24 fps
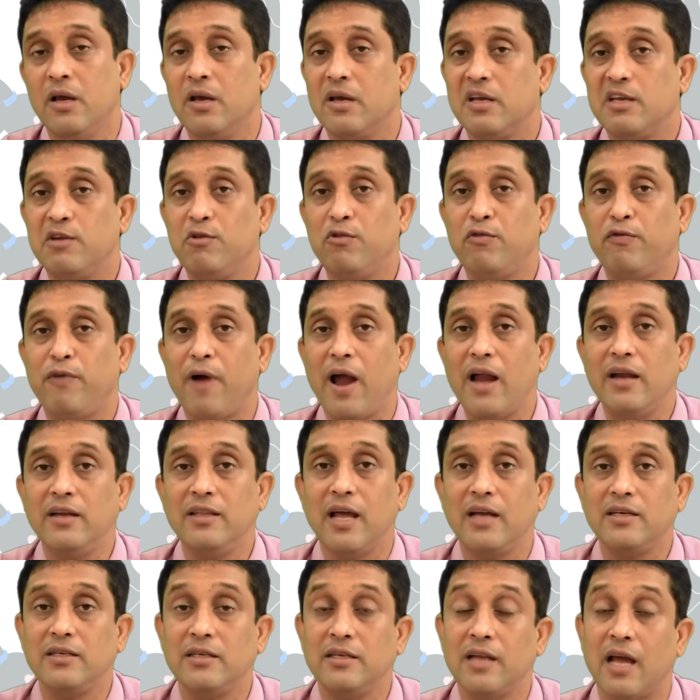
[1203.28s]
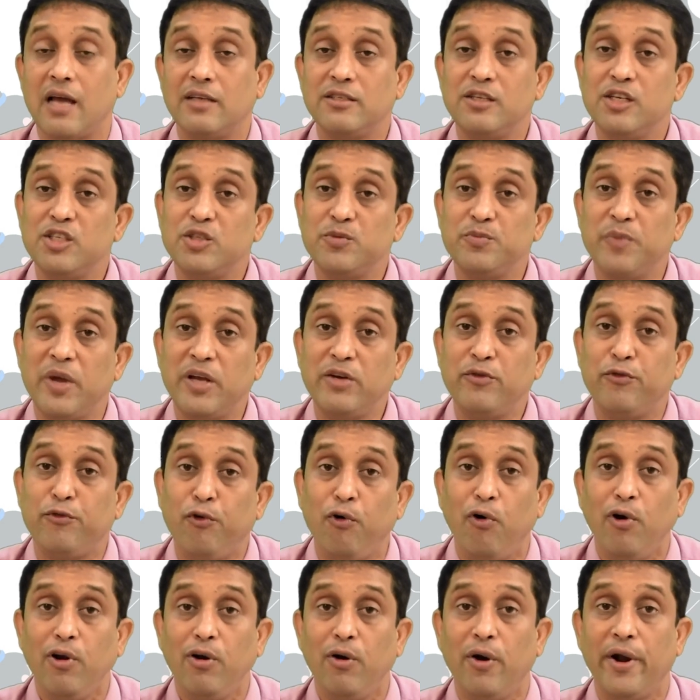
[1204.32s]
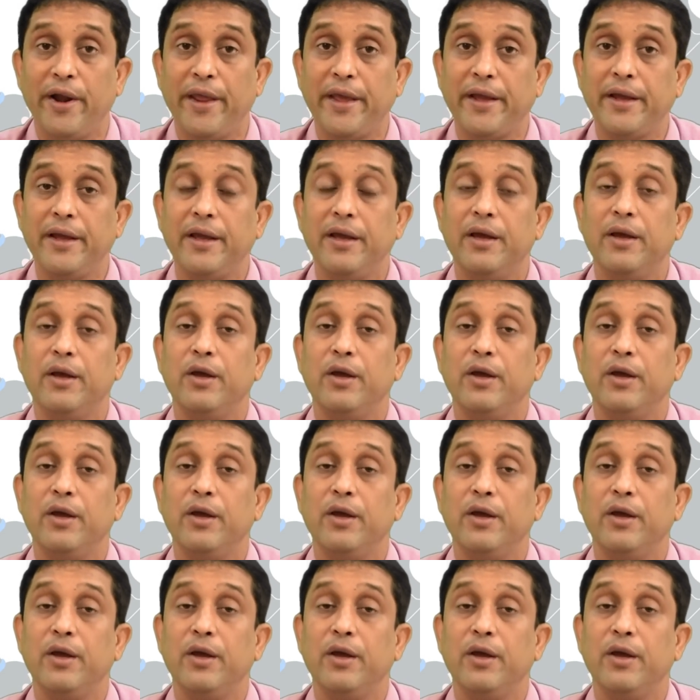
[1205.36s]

You will find that in assessment for learning,